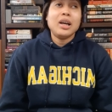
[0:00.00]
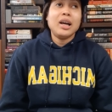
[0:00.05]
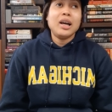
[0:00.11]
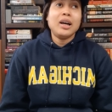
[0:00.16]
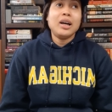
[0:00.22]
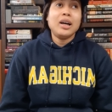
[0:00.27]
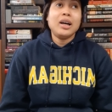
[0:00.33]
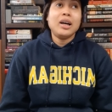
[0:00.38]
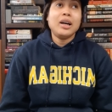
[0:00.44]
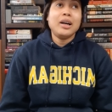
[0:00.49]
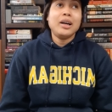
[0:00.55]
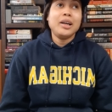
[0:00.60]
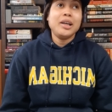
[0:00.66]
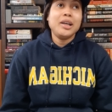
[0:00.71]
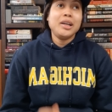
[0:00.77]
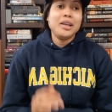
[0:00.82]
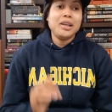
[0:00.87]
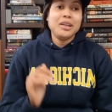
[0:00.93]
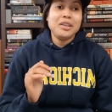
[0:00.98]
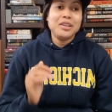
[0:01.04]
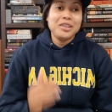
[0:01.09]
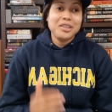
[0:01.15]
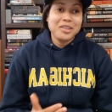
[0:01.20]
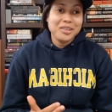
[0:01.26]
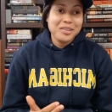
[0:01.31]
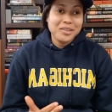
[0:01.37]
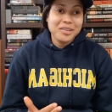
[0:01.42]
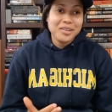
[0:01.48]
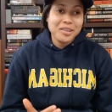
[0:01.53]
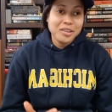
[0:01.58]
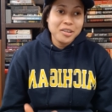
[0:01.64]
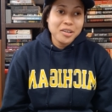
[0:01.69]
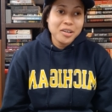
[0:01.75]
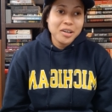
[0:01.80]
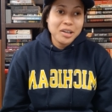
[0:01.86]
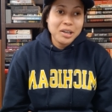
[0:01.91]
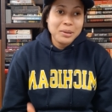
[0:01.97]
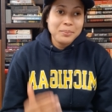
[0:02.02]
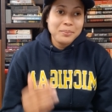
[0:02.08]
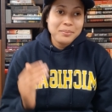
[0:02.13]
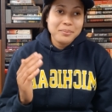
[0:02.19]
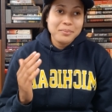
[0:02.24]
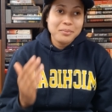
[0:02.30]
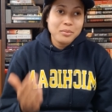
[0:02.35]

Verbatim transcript: I look up